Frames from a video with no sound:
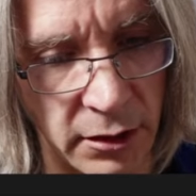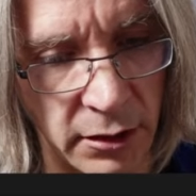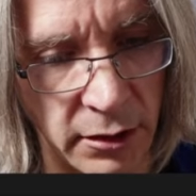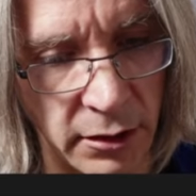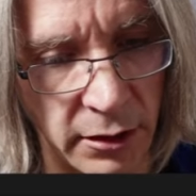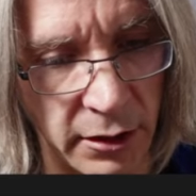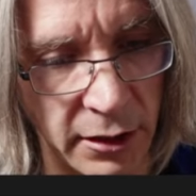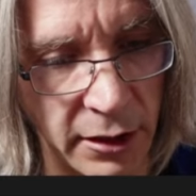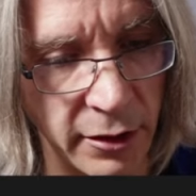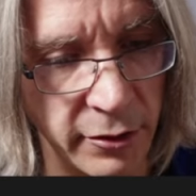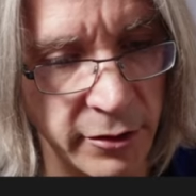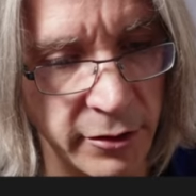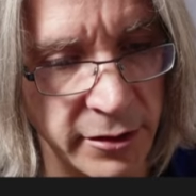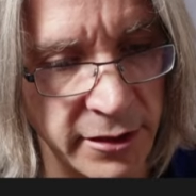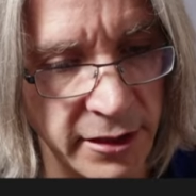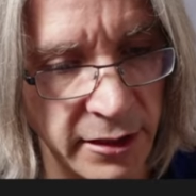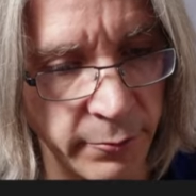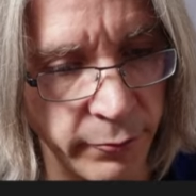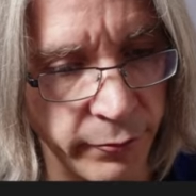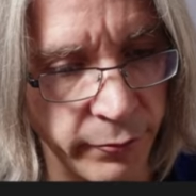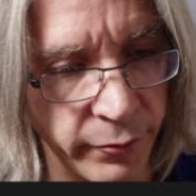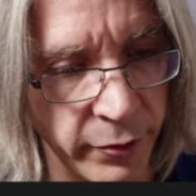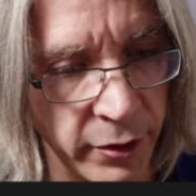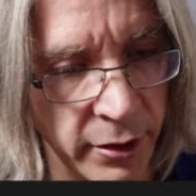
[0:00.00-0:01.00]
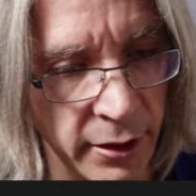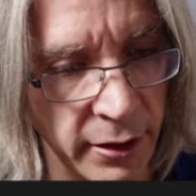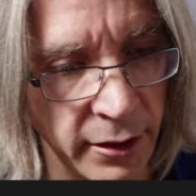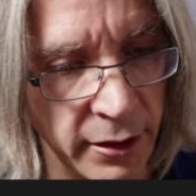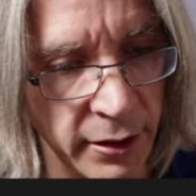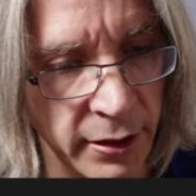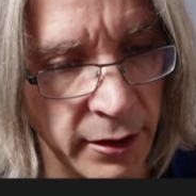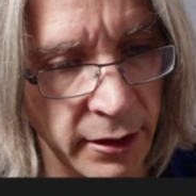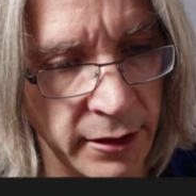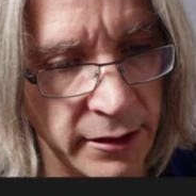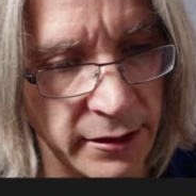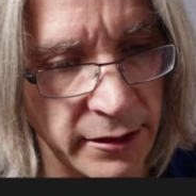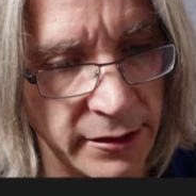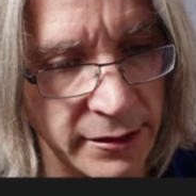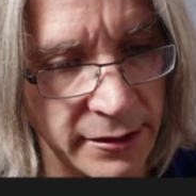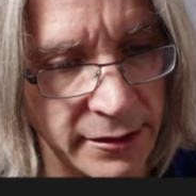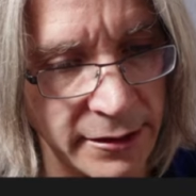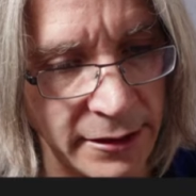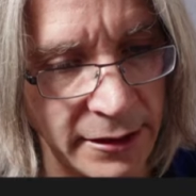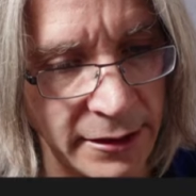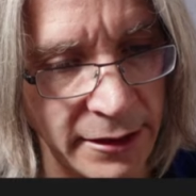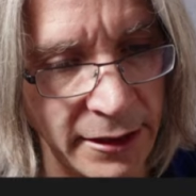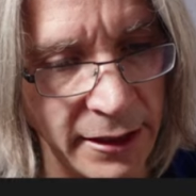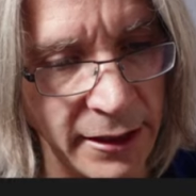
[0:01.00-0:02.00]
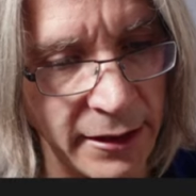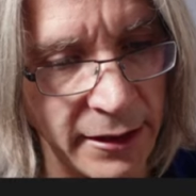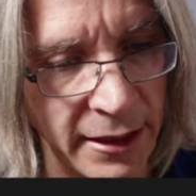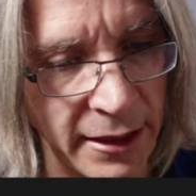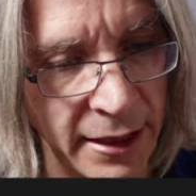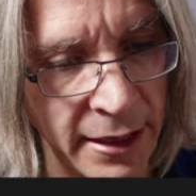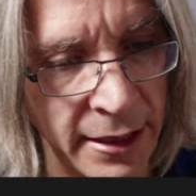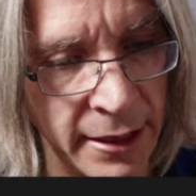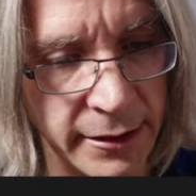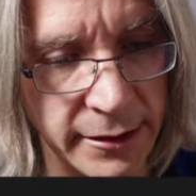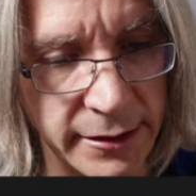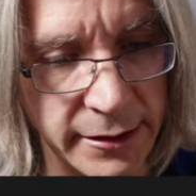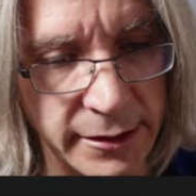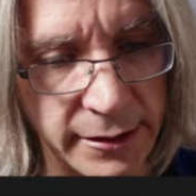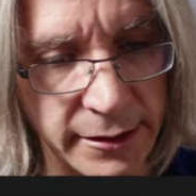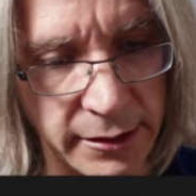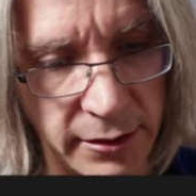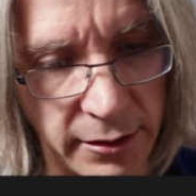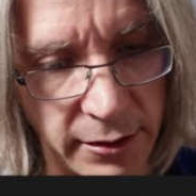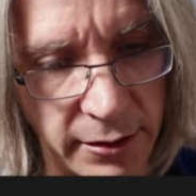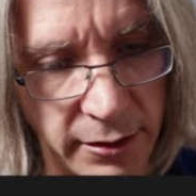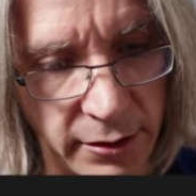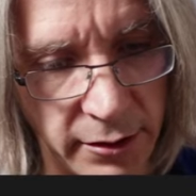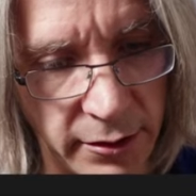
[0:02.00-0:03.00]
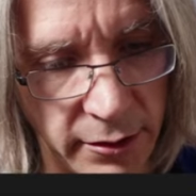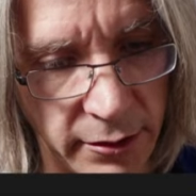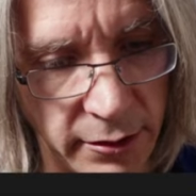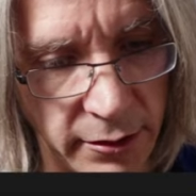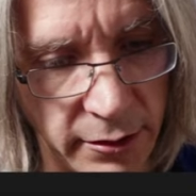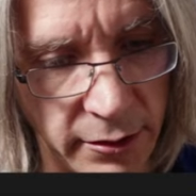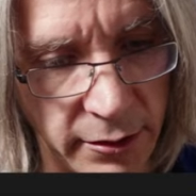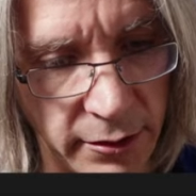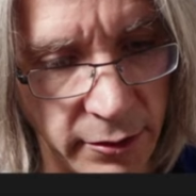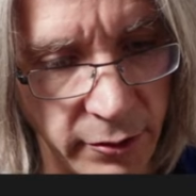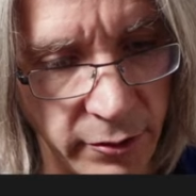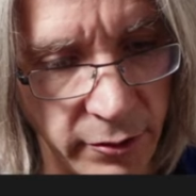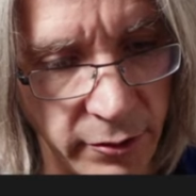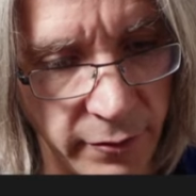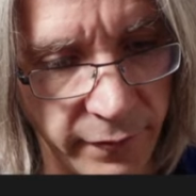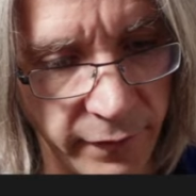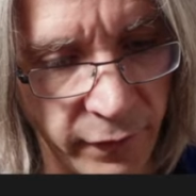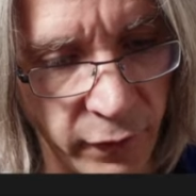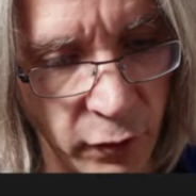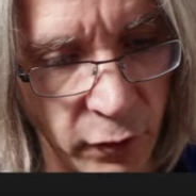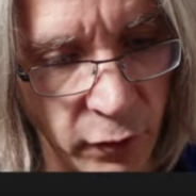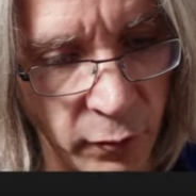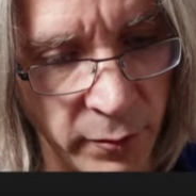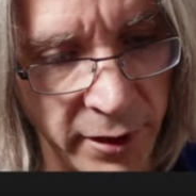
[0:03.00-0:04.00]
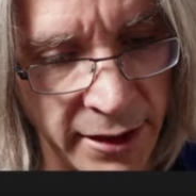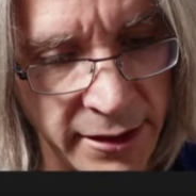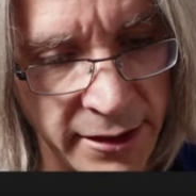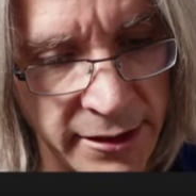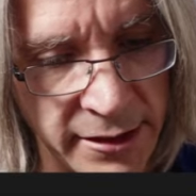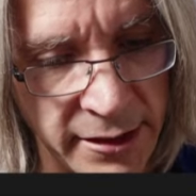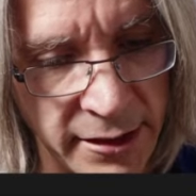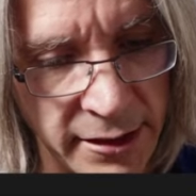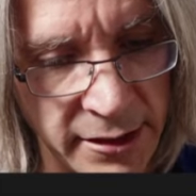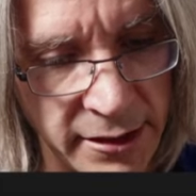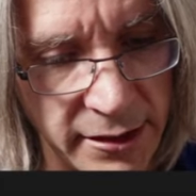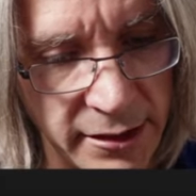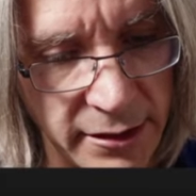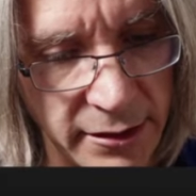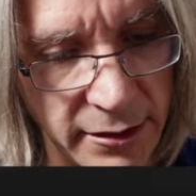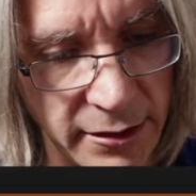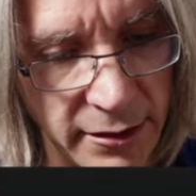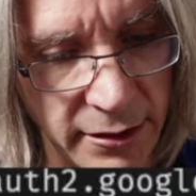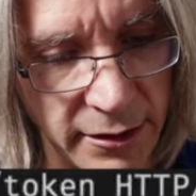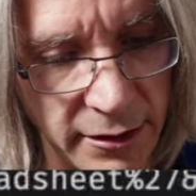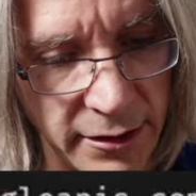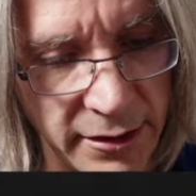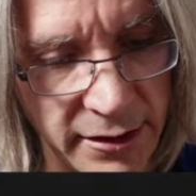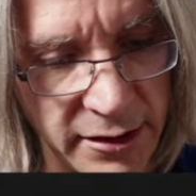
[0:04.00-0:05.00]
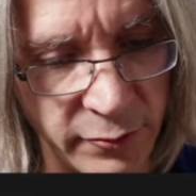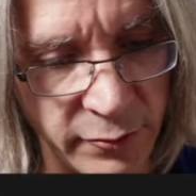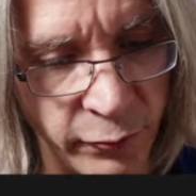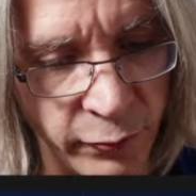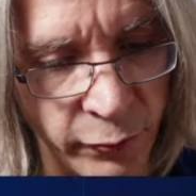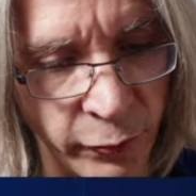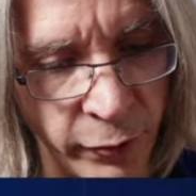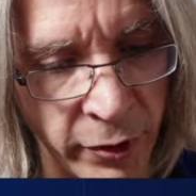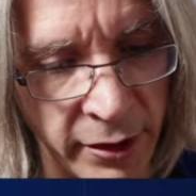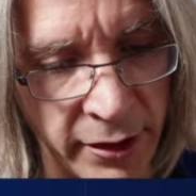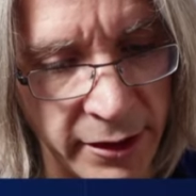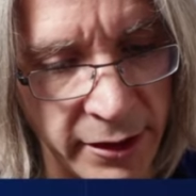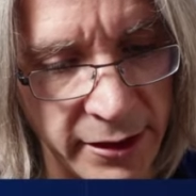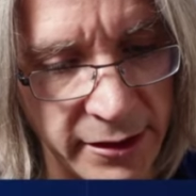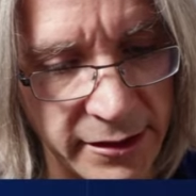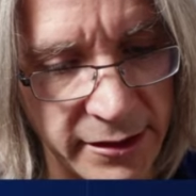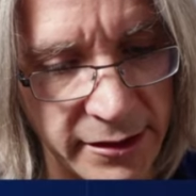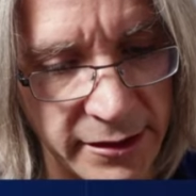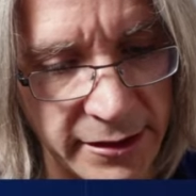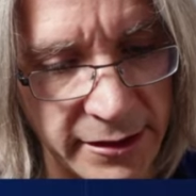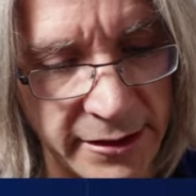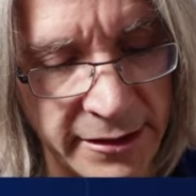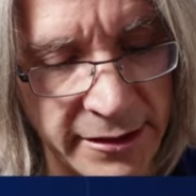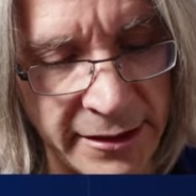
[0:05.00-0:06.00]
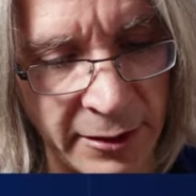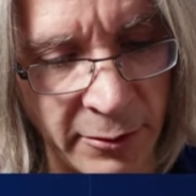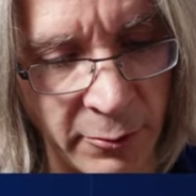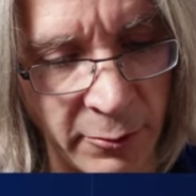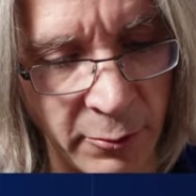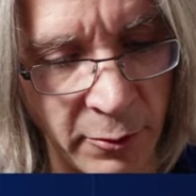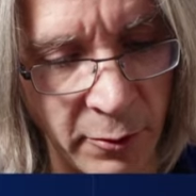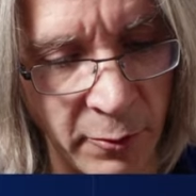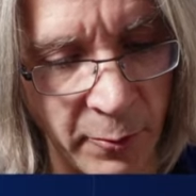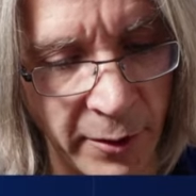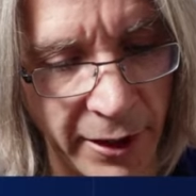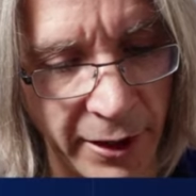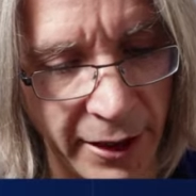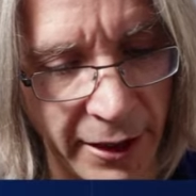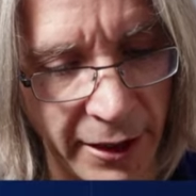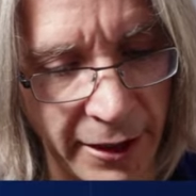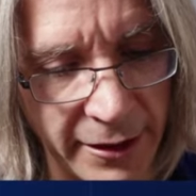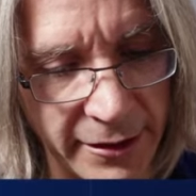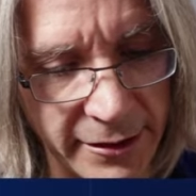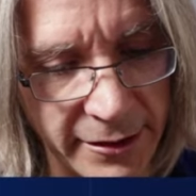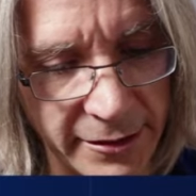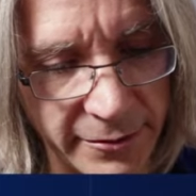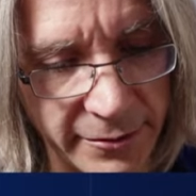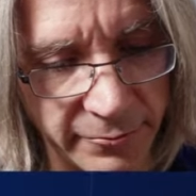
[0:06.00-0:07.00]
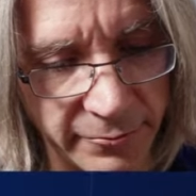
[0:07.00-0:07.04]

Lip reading: Close that bracket, delete that, format it. Let's run it and see what we get.